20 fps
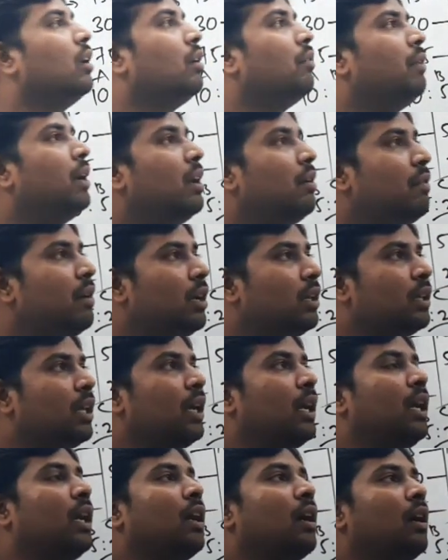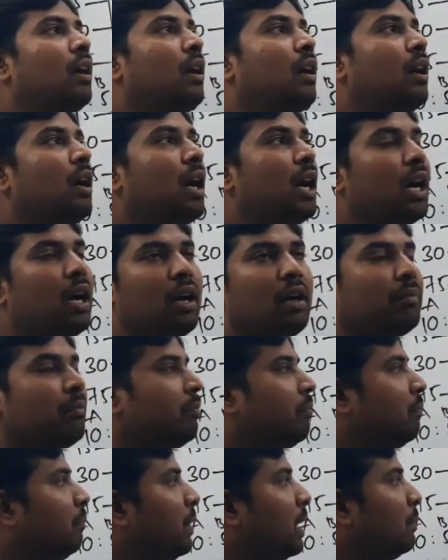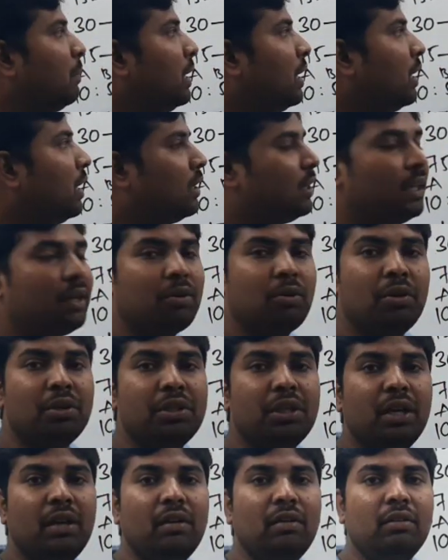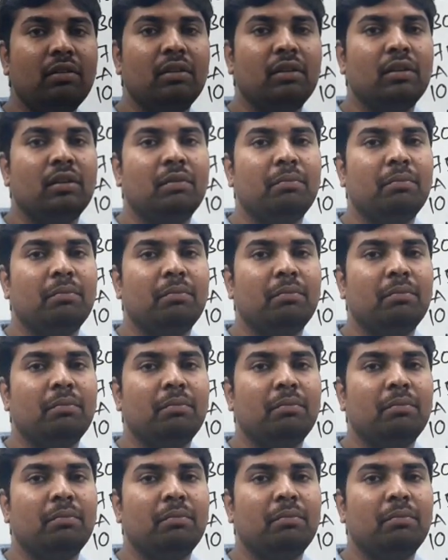wherever they maybe the question